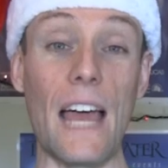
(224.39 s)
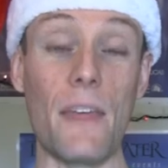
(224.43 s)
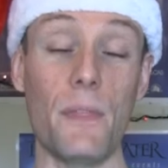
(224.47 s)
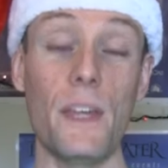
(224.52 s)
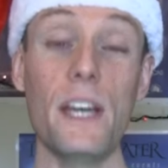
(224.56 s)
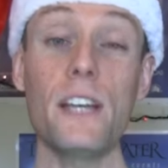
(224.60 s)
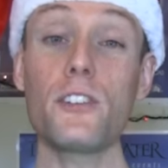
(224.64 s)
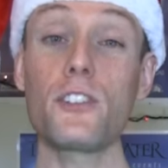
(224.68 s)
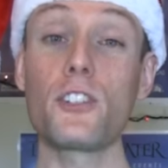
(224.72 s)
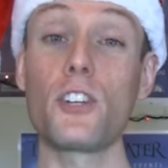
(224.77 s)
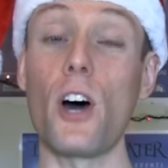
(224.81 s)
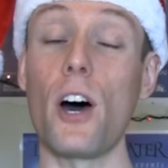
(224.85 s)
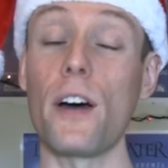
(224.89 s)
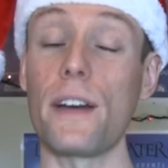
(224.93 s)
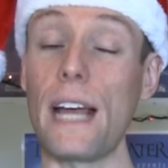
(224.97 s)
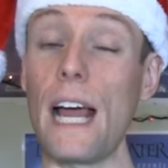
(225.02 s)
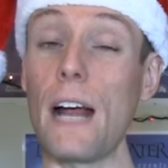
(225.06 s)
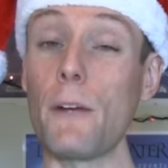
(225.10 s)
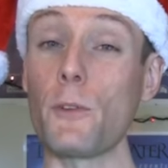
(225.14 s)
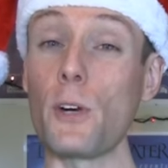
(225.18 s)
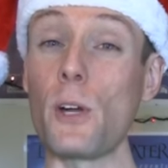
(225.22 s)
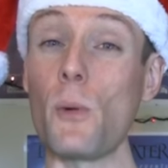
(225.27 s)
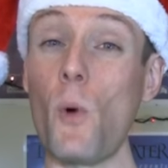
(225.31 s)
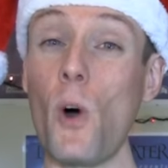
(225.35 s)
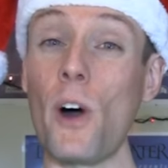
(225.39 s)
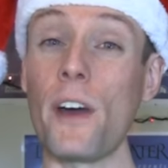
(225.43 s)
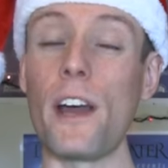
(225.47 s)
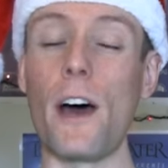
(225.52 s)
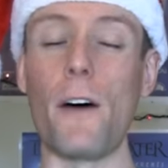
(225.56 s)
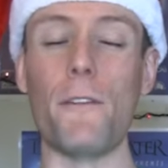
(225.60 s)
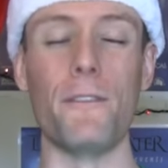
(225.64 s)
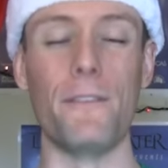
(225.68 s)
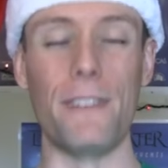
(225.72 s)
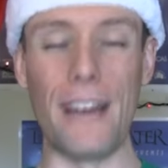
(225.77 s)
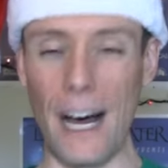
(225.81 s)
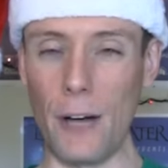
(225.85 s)
And this taught everyone
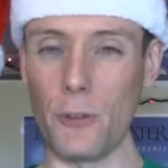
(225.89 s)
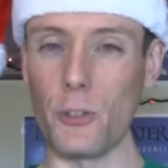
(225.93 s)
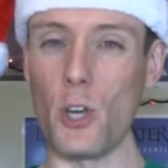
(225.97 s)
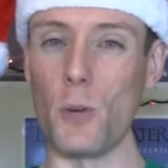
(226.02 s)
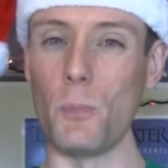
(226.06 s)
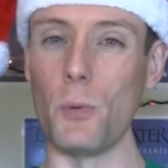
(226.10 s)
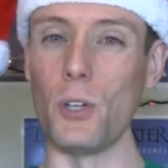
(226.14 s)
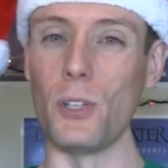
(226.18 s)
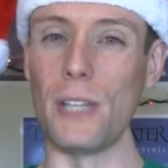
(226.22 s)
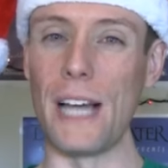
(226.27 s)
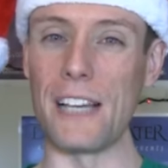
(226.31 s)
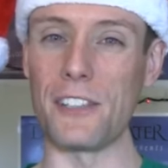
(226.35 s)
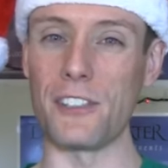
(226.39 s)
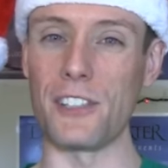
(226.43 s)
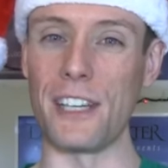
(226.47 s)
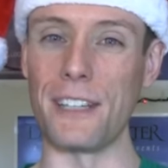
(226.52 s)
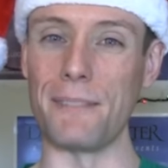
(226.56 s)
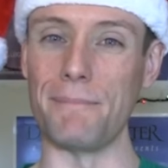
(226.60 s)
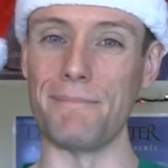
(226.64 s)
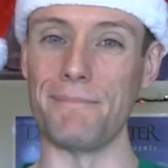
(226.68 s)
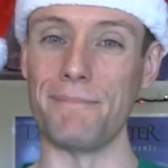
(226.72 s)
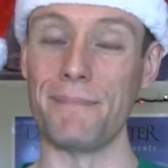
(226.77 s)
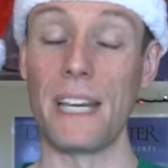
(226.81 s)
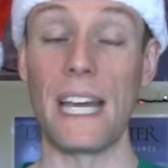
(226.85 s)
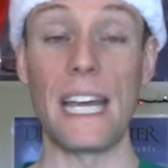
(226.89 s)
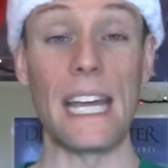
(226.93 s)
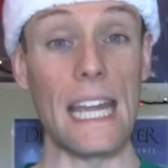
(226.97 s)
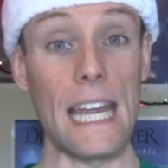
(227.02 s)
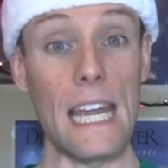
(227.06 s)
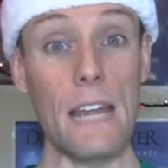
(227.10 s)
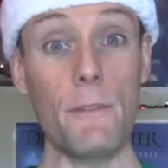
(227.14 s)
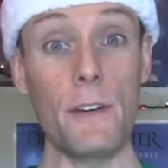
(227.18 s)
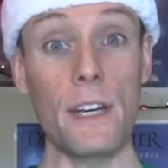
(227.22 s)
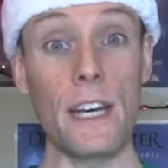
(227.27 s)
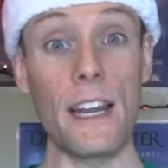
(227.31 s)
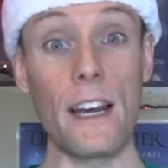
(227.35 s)
a valuable lesson.
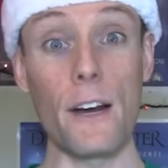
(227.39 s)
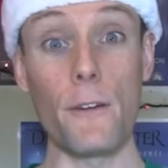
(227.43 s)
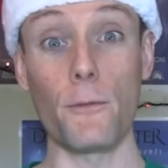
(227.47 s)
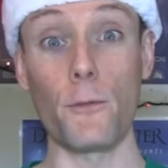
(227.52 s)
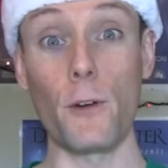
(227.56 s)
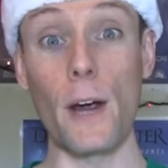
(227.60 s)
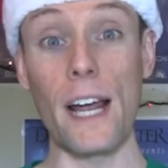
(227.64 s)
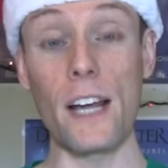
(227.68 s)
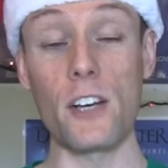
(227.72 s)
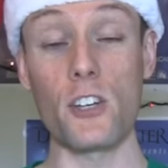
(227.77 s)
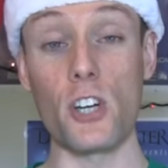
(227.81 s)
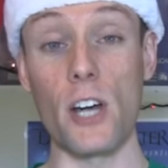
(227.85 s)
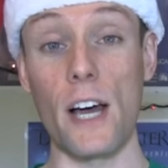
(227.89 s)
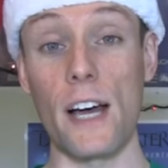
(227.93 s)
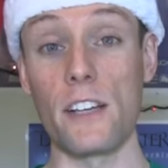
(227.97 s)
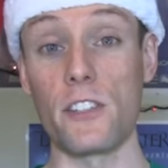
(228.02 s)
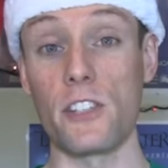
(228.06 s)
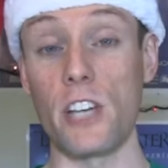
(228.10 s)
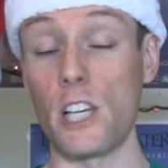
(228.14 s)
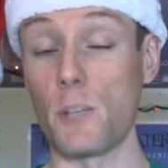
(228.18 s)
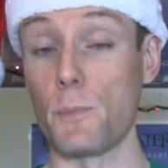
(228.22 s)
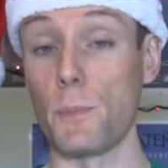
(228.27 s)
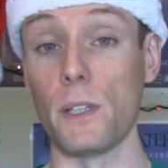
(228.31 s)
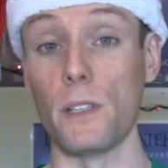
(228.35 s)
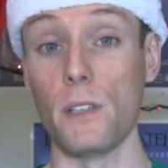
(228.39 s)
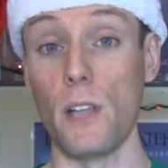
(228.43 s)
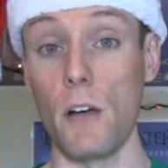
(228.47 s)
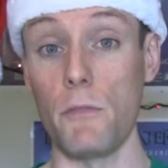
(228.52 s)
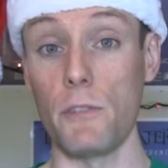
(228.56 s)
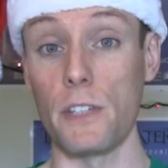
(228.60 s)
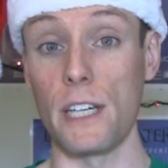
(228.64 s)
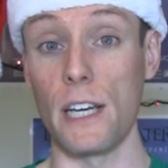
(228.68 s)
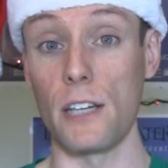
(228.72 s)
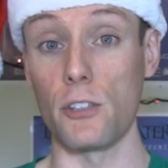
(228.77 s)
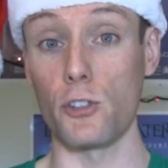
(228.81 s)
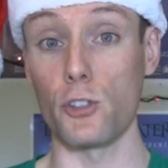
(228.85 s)
Even in a franchise as
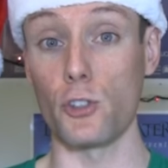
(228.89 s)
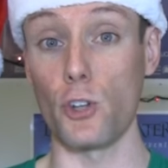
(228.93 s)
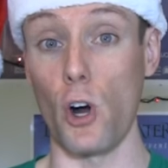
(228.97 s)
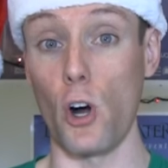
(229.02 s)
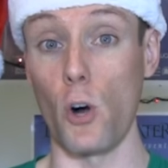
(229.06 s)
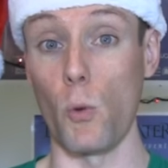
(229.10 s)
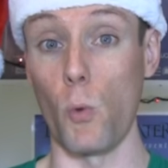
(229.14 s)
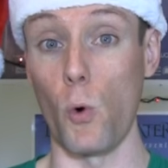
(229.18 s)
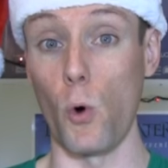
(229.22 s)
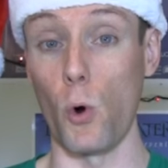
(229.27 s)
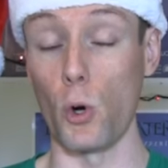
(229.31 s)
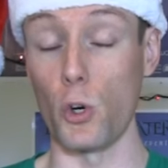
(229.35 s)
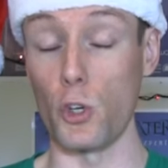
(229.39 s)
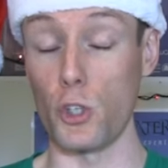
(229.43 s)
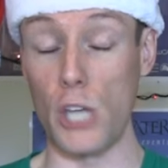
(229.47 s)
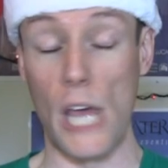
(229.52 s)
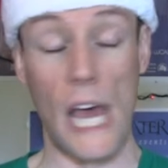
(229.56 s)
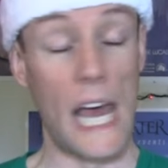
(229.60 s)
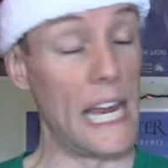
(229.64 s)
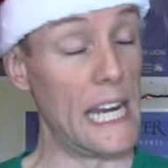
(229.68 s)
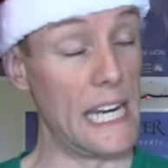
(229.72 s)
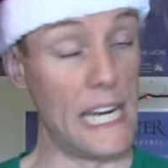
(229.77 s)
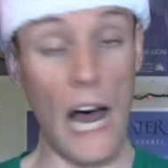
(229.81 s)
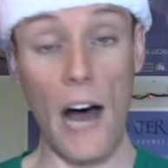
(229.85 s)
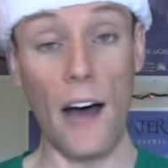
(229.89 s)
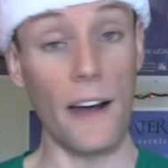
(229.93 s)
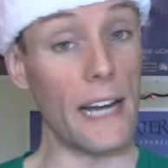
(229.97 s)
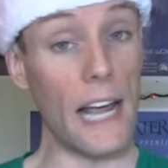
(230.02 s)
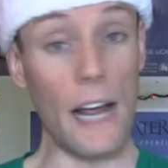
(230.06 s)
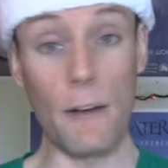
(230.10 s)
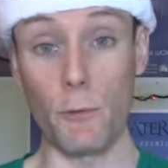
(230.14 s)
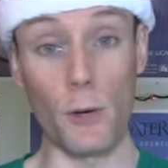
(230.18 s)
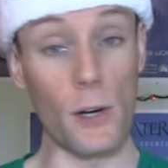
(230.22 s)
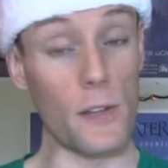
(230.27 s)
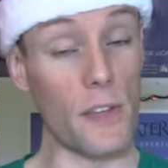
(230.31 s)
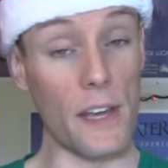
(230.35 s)
beloved as Star Wars, not
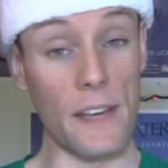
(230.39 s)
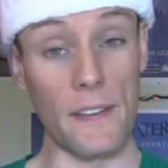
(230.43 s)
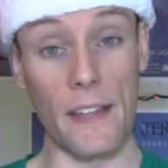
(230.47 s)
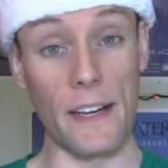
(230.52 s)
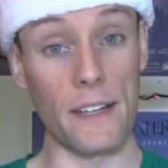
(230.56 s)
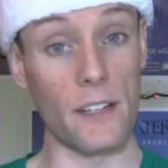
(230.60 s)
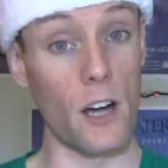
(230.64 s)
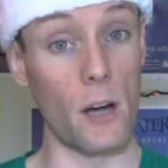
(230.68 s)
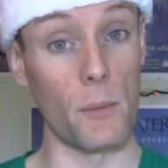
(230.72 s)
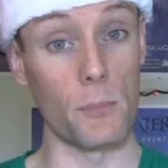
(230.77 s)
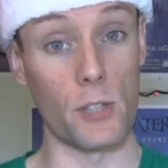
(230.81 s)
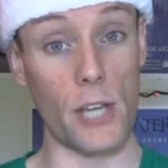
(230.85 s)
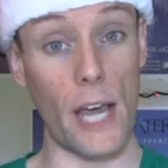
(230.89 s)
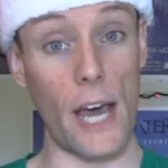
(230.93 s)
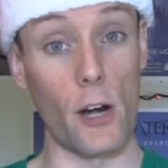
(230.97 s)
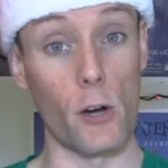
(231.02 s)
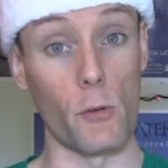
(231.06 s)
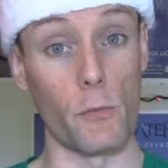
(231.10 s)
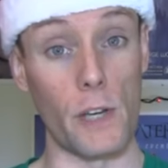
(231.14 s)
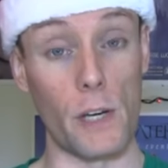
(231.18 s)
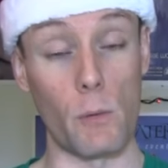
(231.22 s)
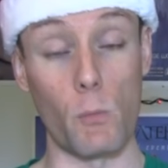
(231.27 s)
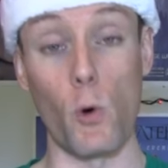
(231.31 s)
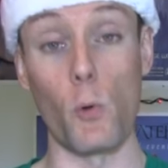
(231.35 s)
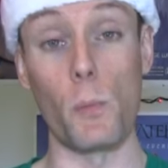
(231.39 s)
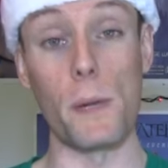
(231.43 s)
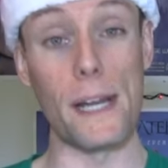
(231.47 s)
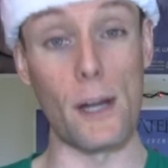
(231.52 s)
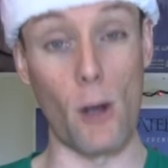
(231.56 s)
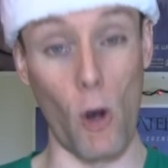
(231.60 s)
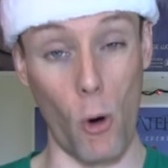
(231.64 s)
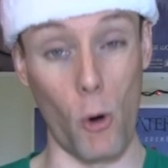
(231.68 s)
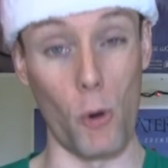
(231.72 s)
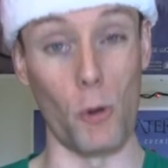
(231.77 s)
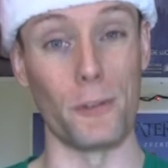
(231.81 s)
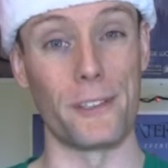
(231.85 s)
everything that comes out of it will be
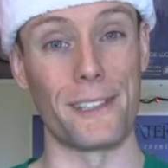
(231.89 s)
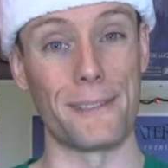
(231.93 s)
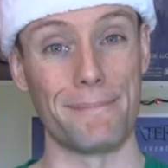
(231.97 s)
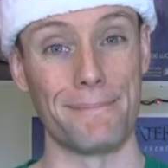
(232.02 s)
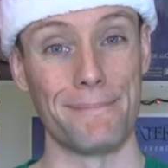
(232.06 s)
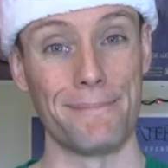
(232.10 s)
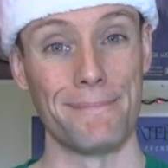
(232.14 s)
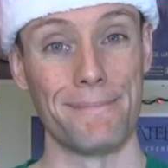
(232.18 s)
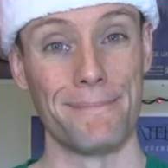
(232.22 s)
gold.